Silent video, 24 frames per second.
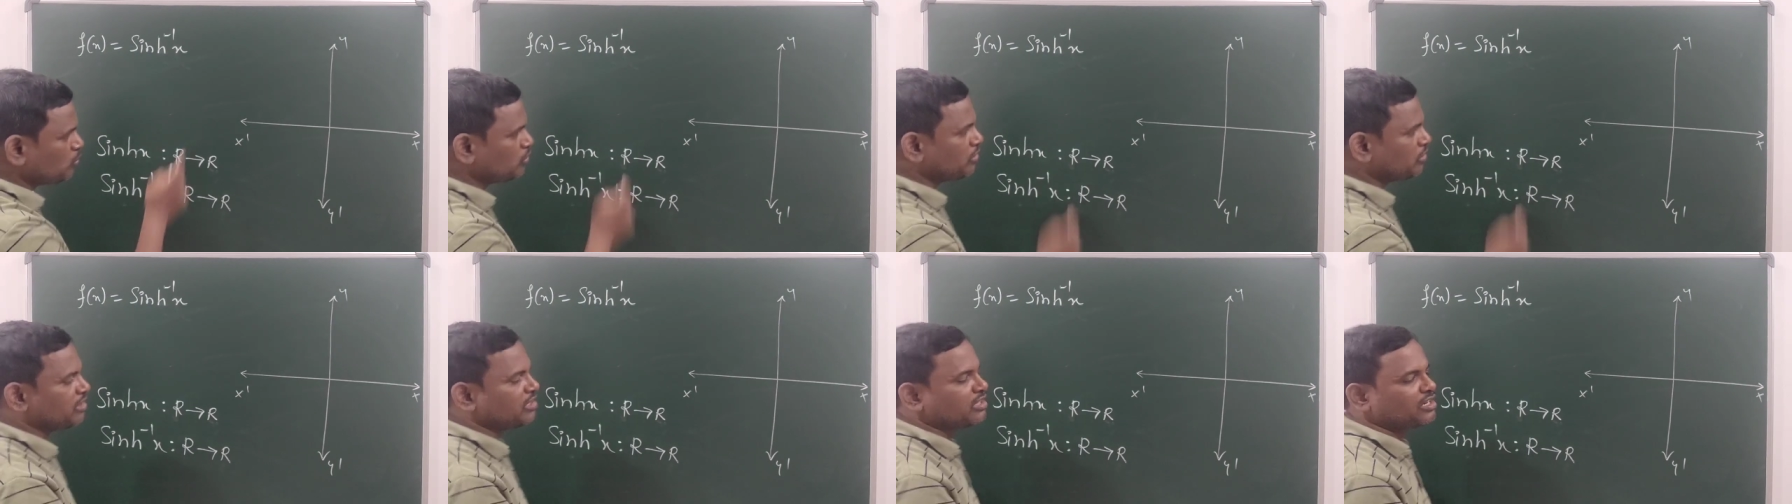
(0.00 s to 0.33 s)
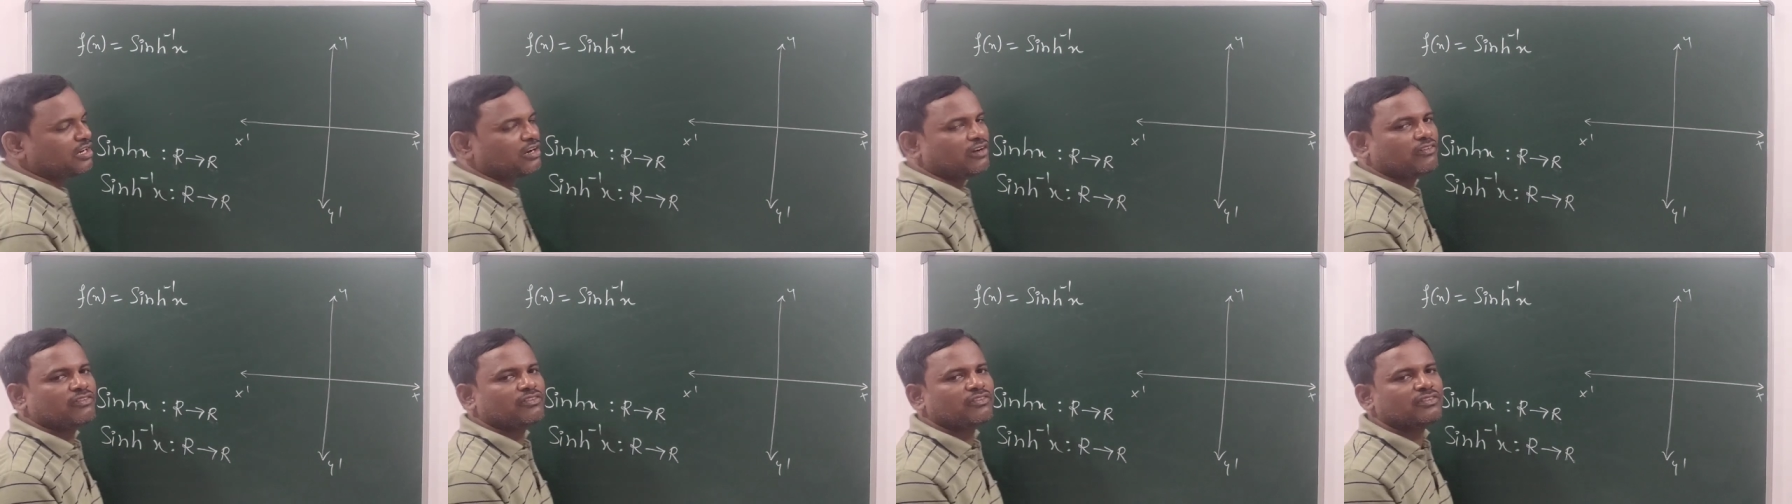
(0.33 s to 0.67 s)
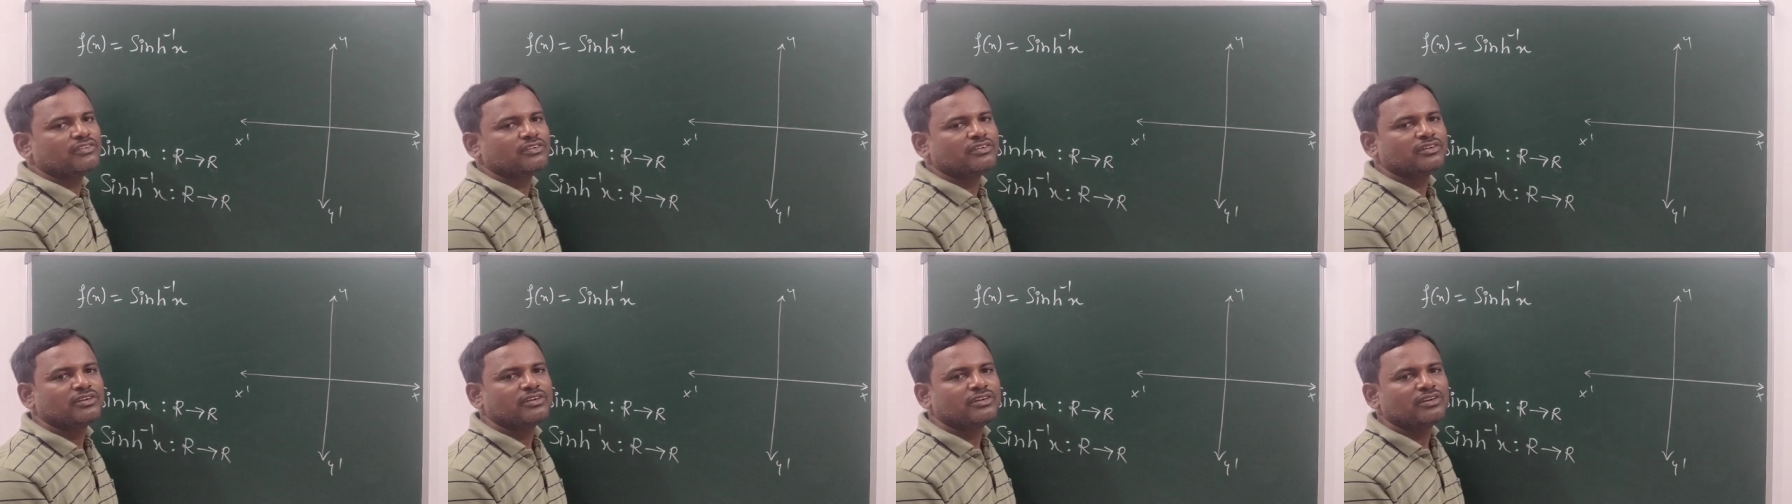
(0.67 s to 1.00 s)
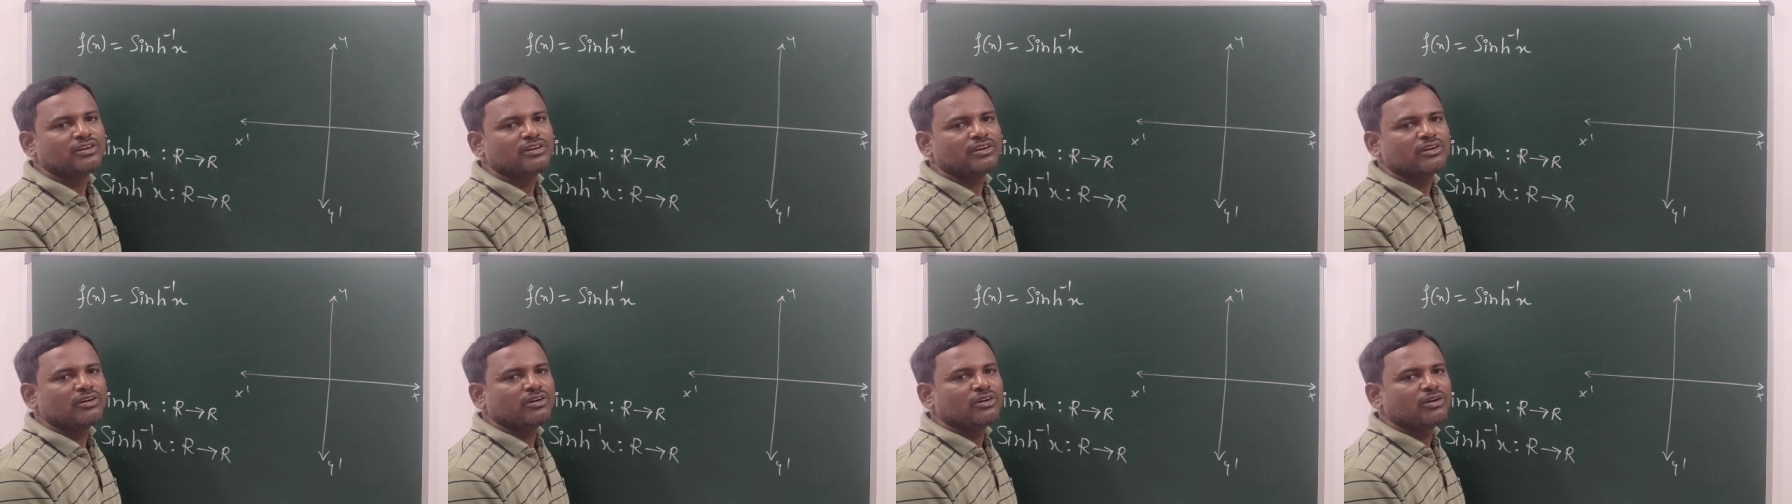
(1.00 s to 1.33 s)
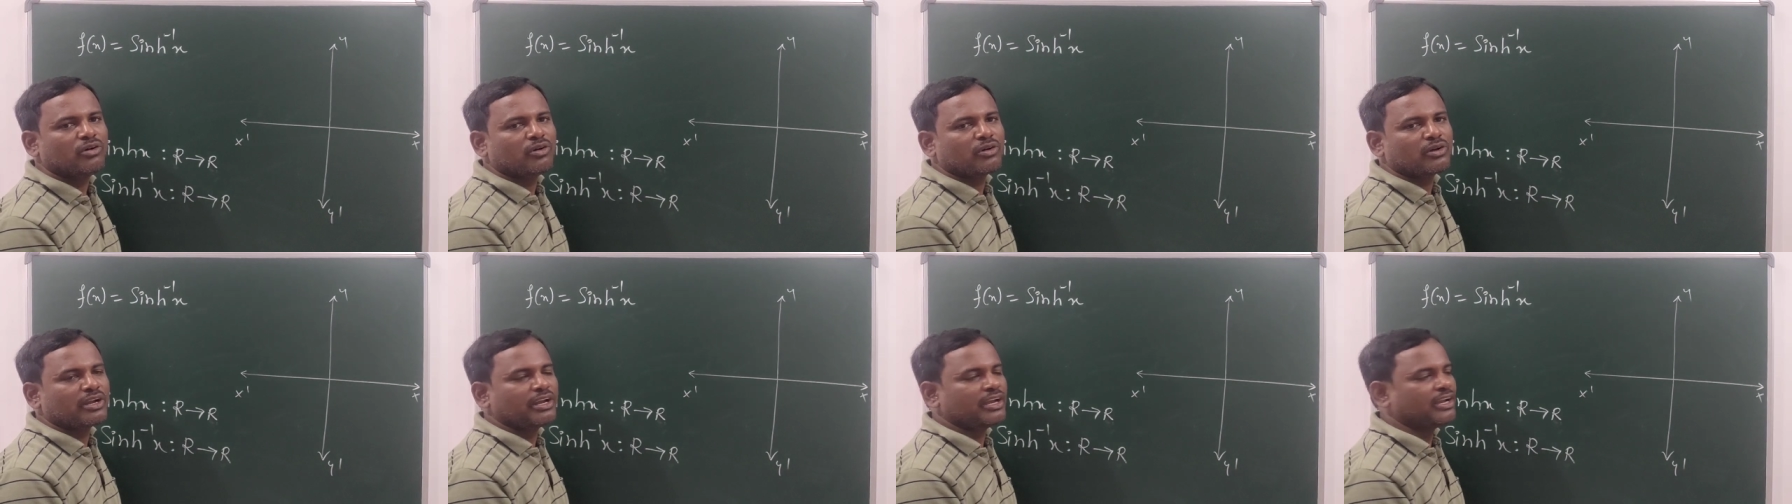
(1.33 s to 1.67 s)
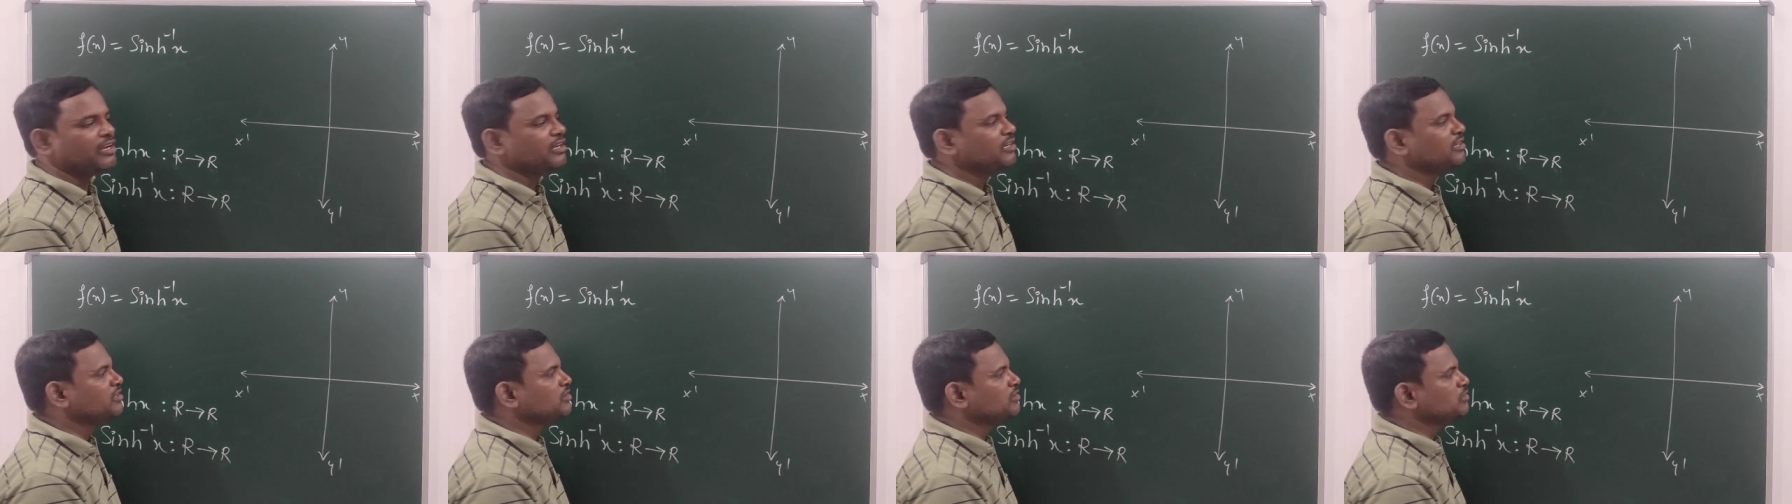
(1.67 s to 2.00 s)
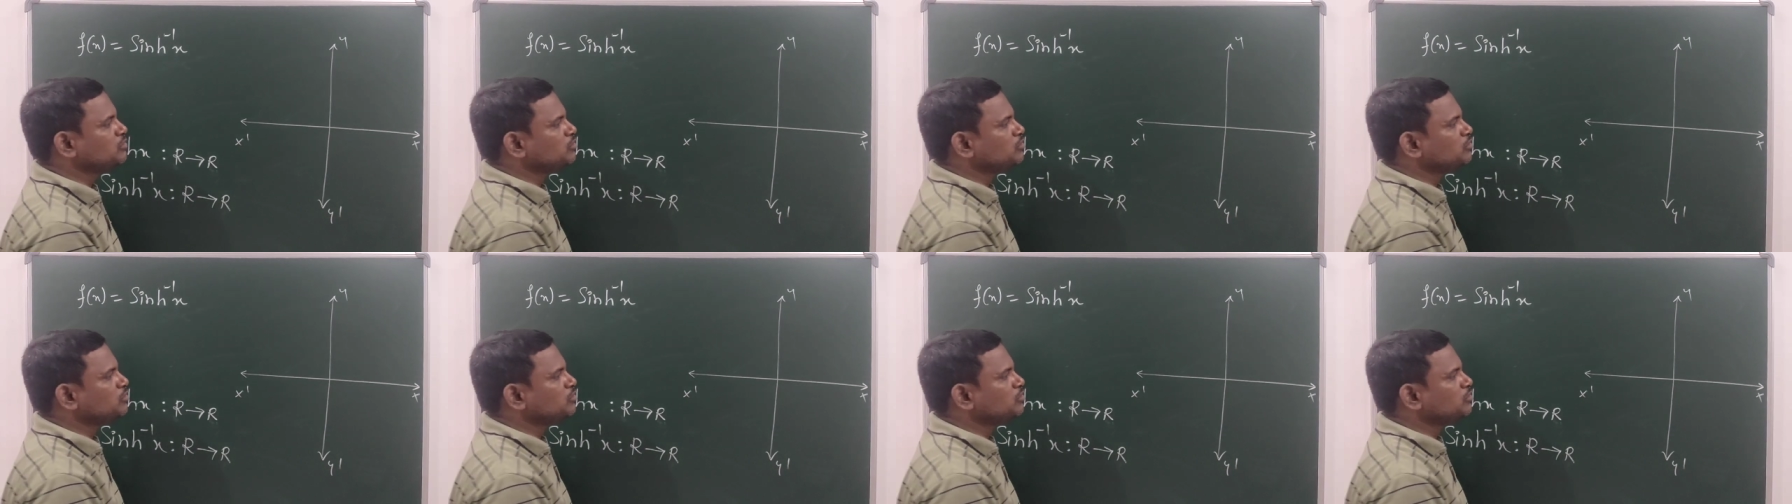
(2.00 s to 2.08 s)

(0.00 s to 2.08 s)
to the graph. Okay,